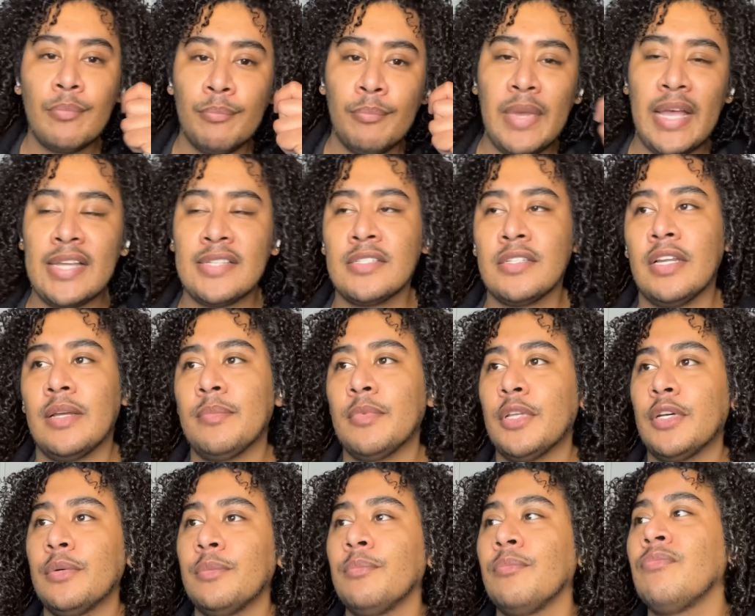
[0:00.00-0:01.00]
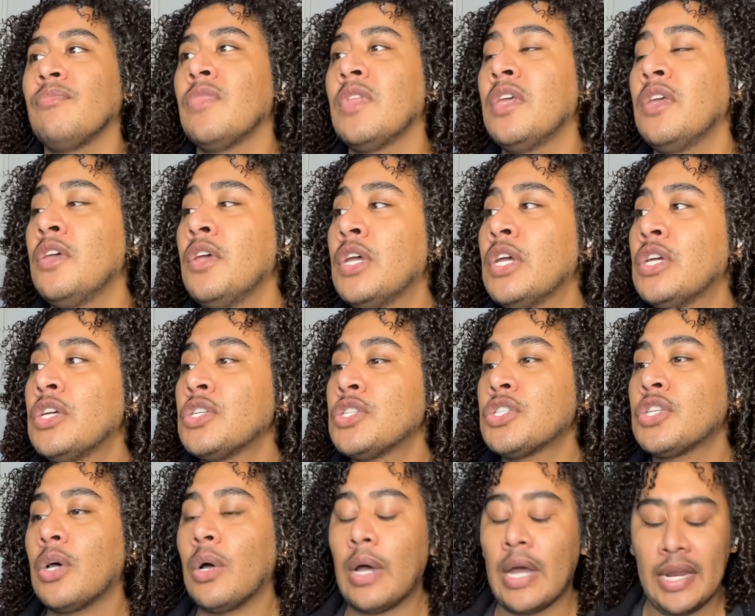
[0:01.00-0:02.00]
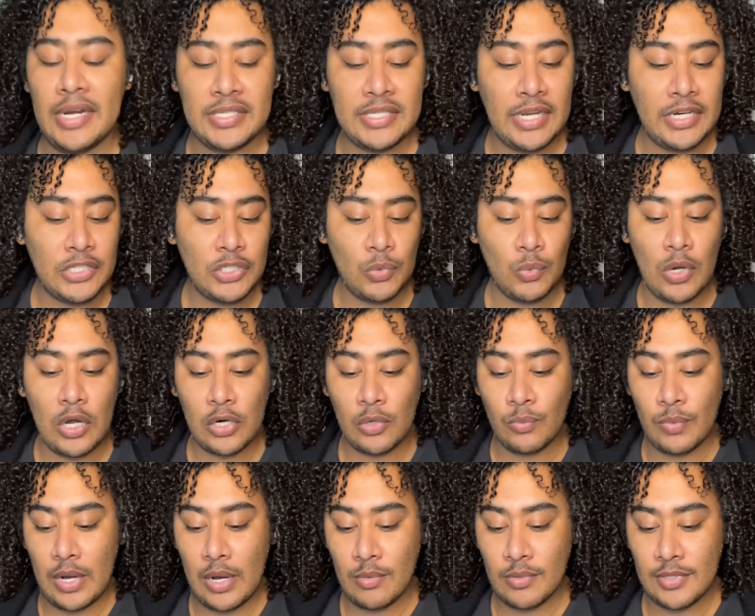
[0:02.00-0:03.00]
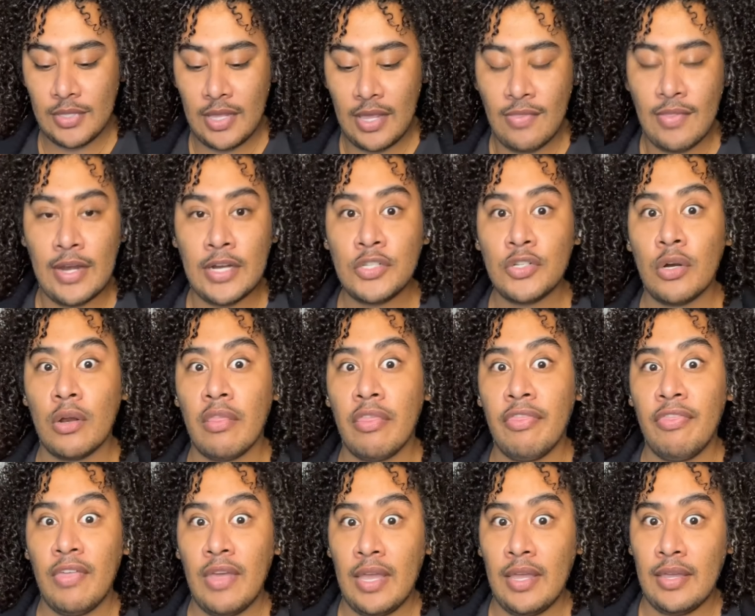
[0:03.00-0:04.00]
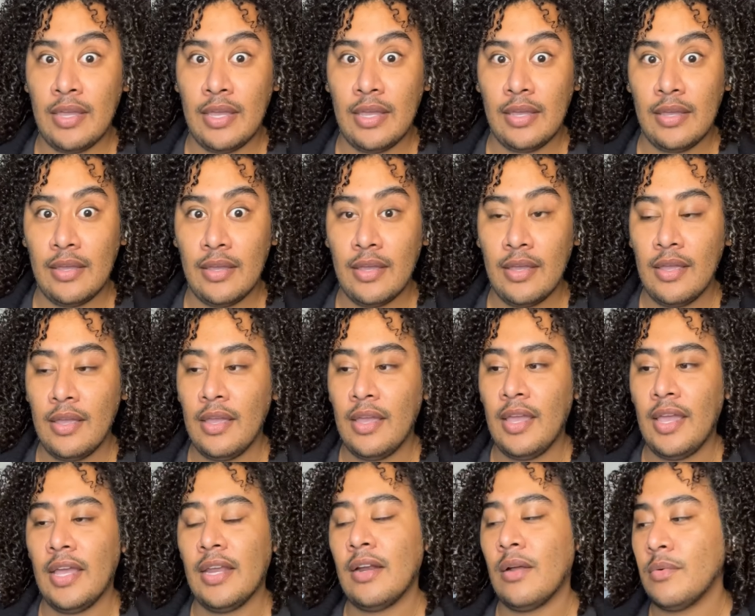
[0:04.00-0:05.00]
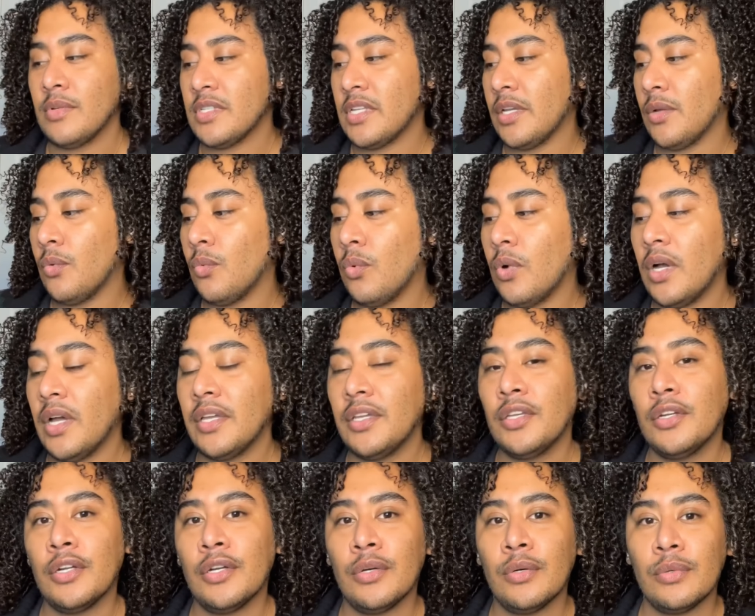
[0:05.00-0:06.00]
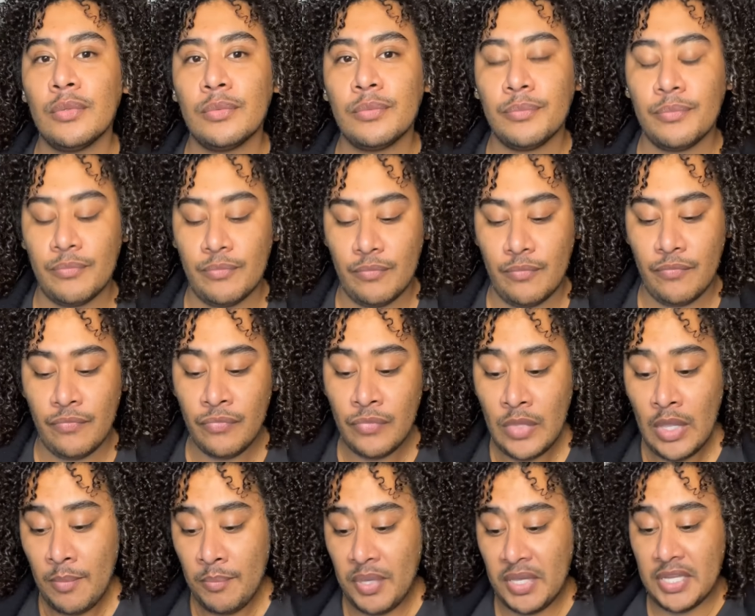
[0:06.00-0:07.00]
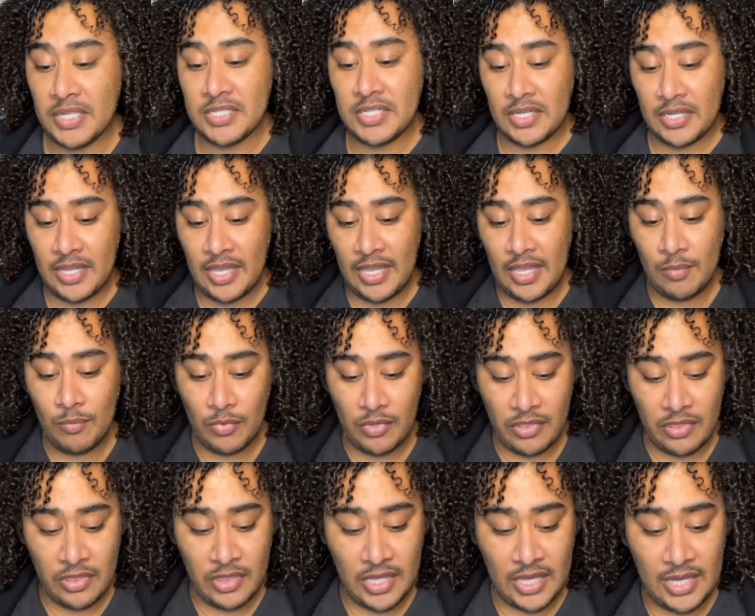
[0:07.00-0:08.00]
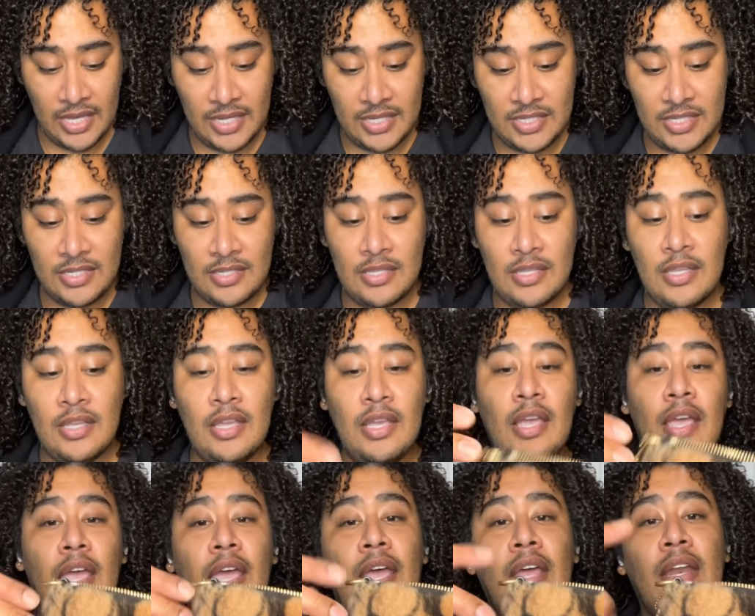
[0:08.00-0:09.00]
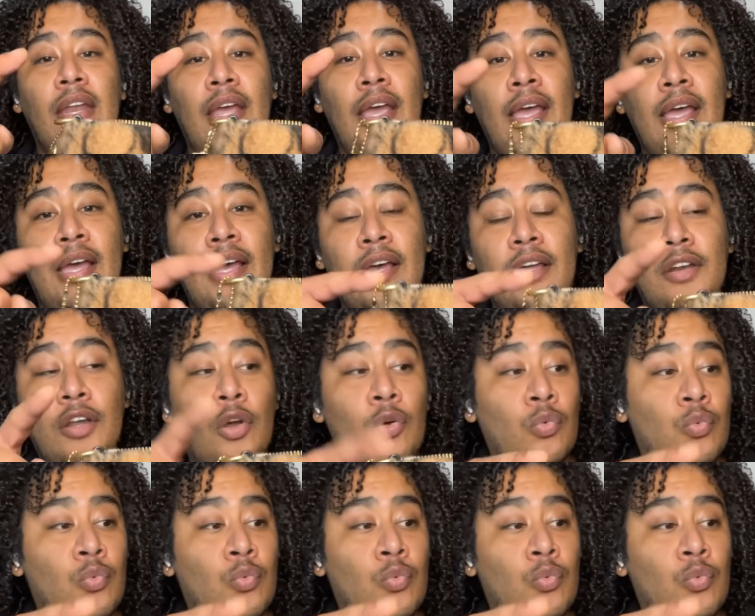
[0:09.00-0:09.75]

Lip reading: Masked up though. So I decided to walk around with it and then I started thinking. And I was like, what, because it came with this and it had a